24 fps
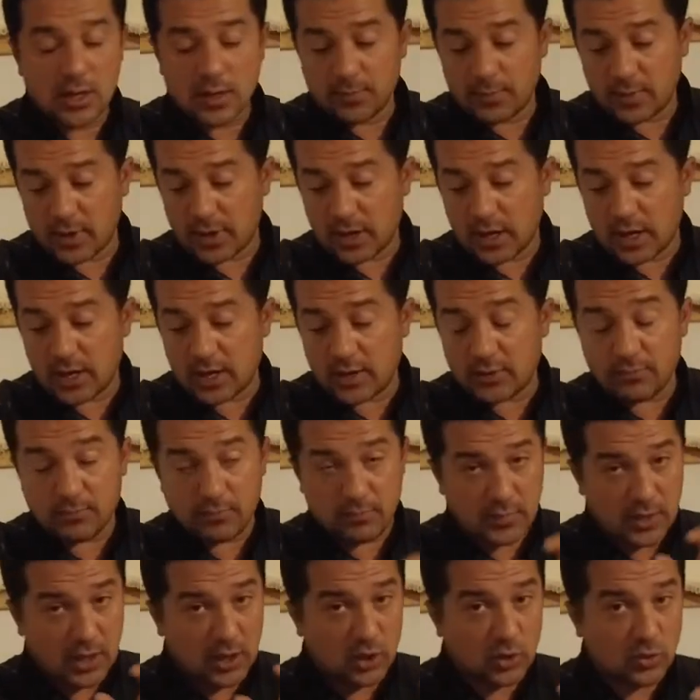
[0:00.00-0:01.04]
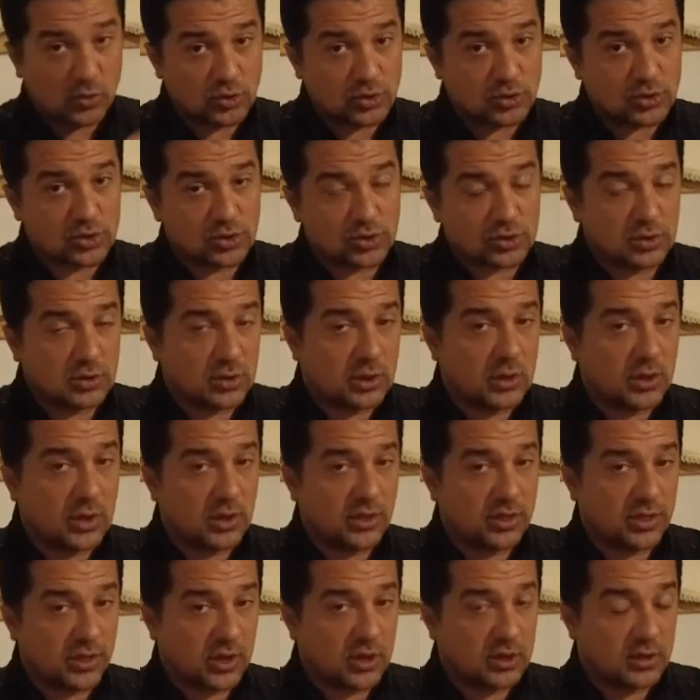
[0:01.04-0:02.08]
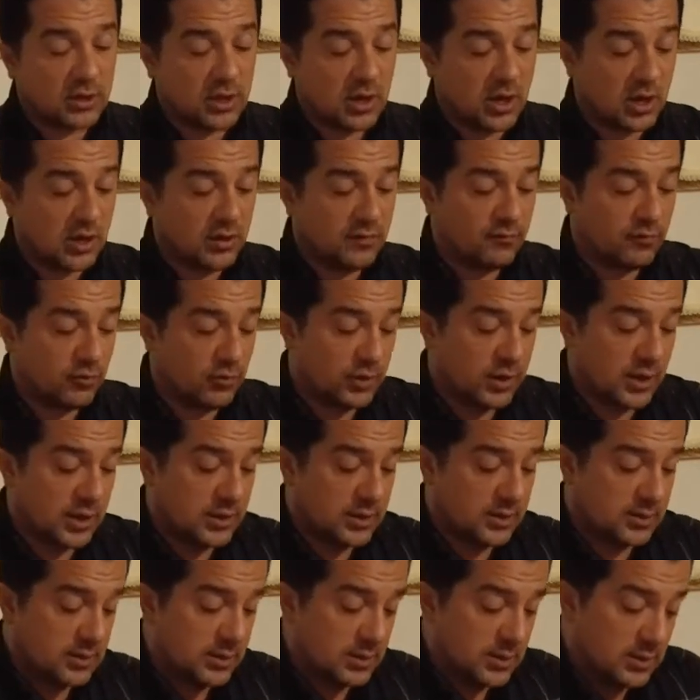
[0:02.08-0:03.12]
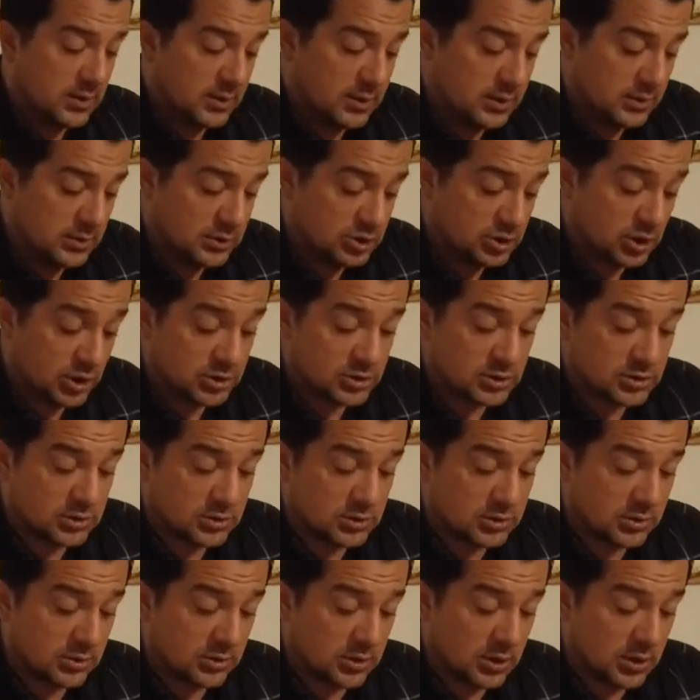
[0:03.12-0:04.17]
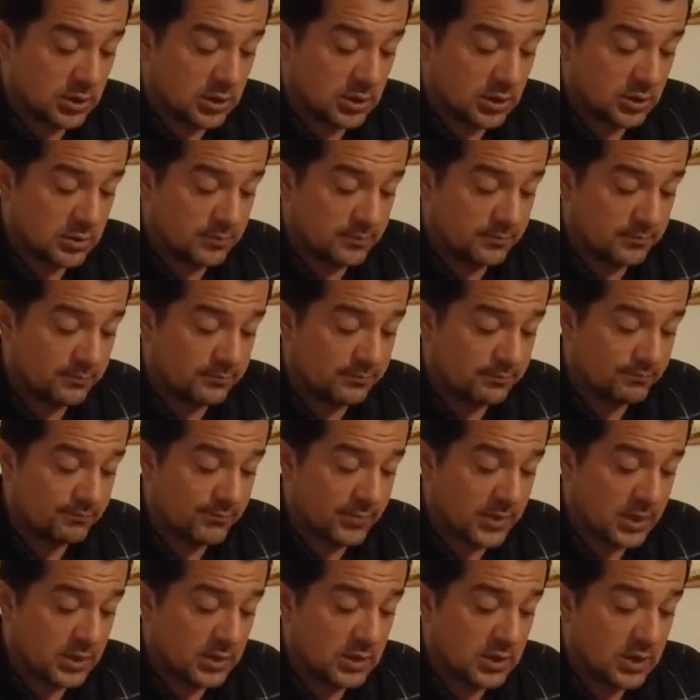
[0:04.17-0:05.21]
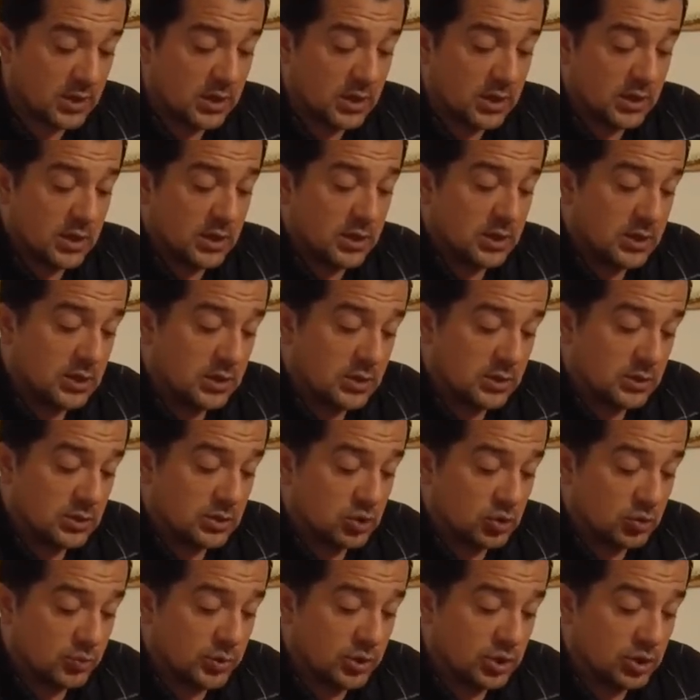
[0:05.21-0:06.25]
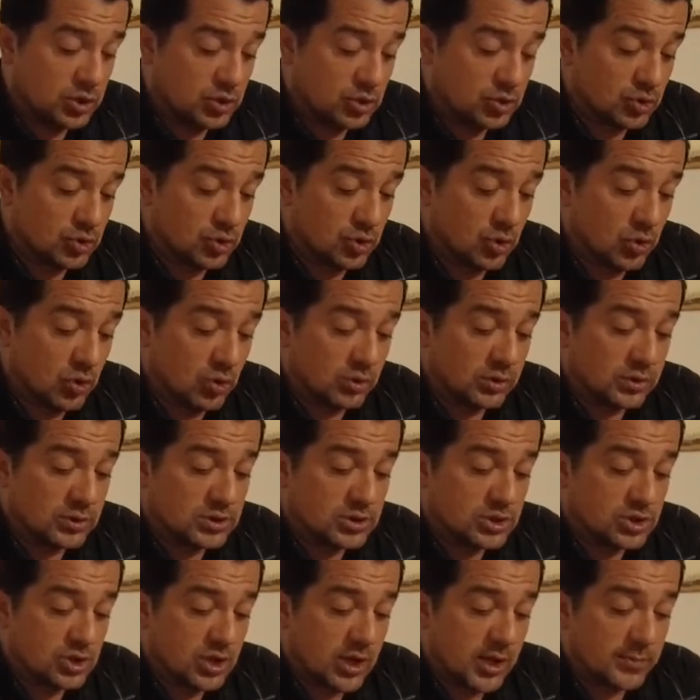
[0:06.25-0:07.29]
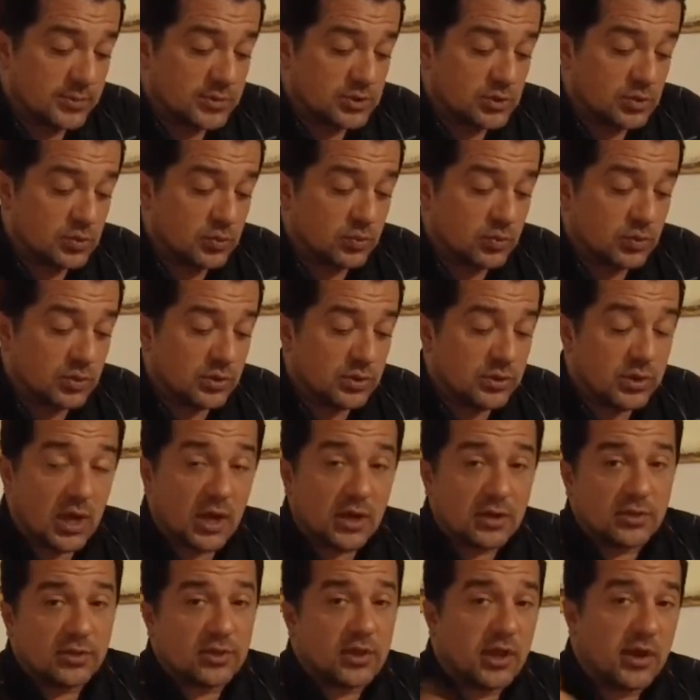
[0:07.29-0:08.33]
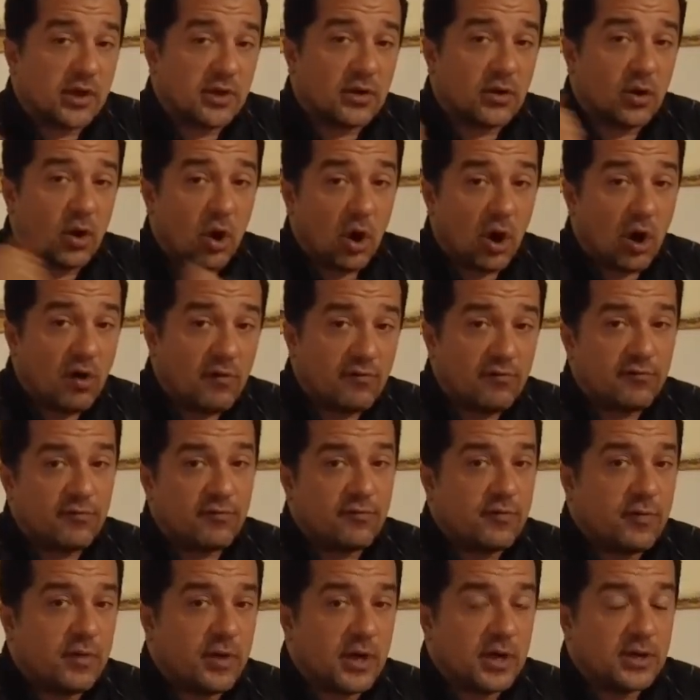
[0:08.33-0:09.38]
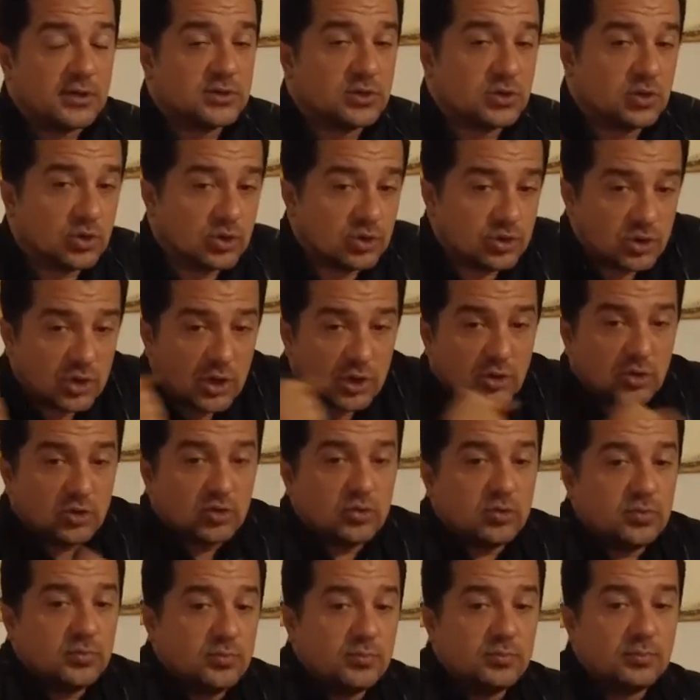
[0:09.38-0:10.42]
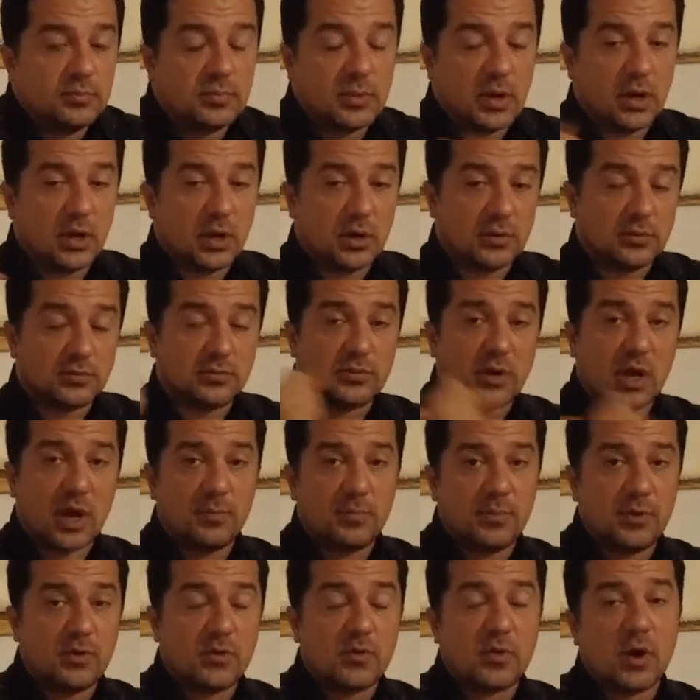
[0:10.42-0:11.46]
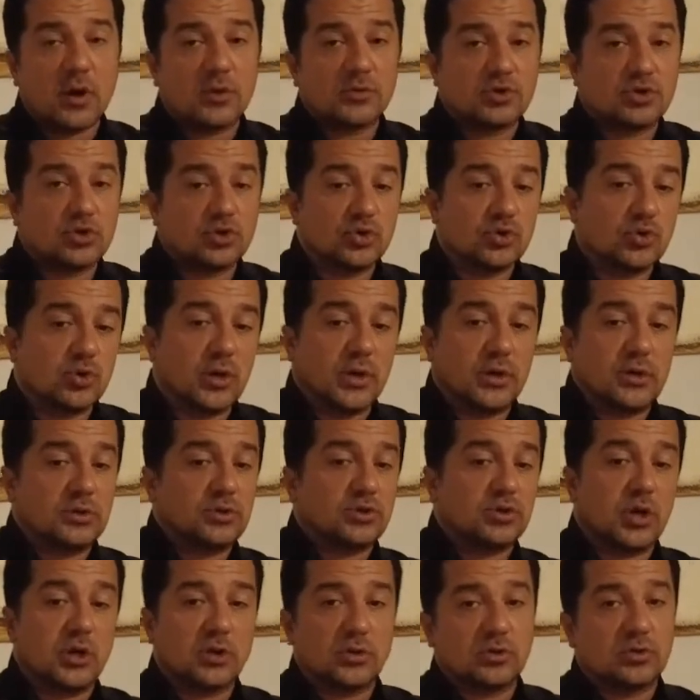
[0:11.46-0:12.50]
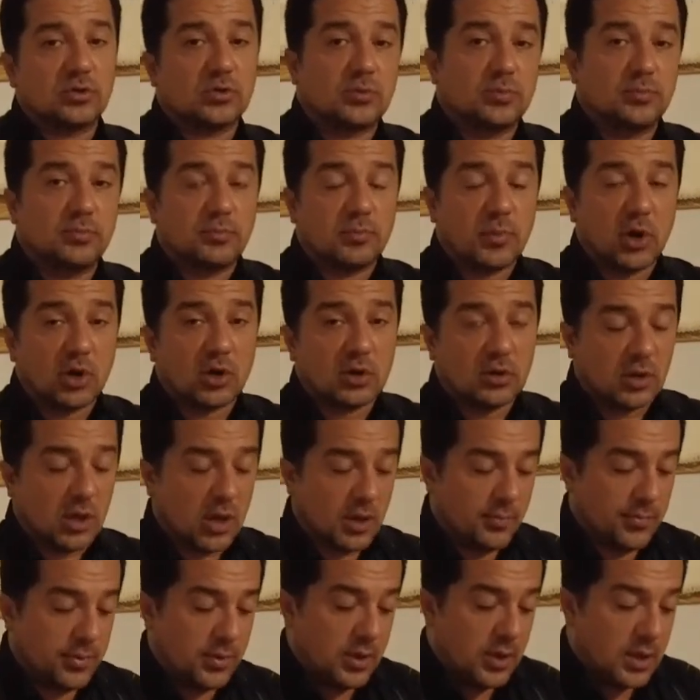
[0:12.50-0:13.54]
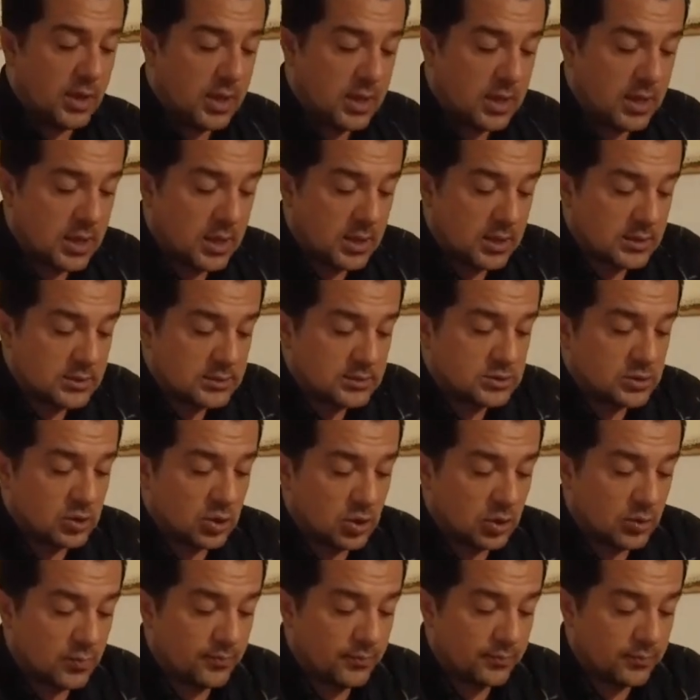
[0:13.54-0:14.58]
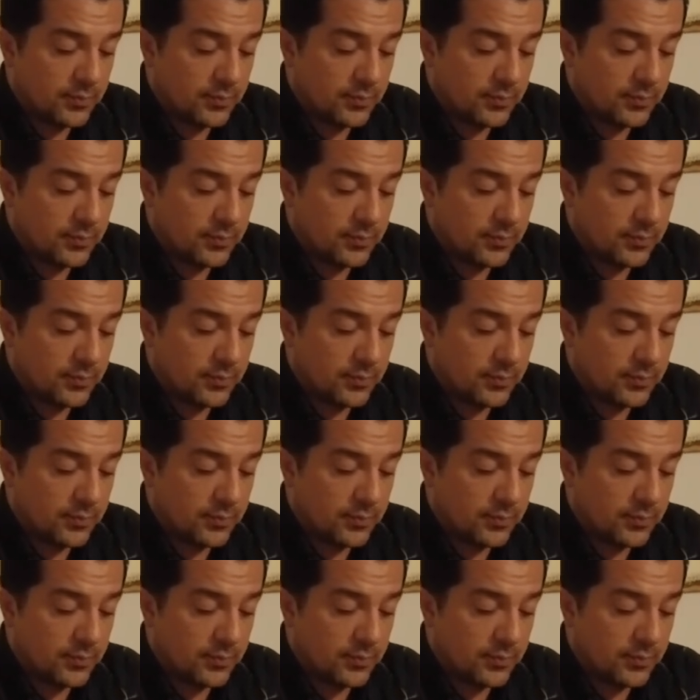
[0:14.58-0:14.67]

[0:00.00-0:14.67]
but I may use a thicker hide for that, just to be sure all the straps will not tear off as you're trying to wrap it around you and try to buckle up. So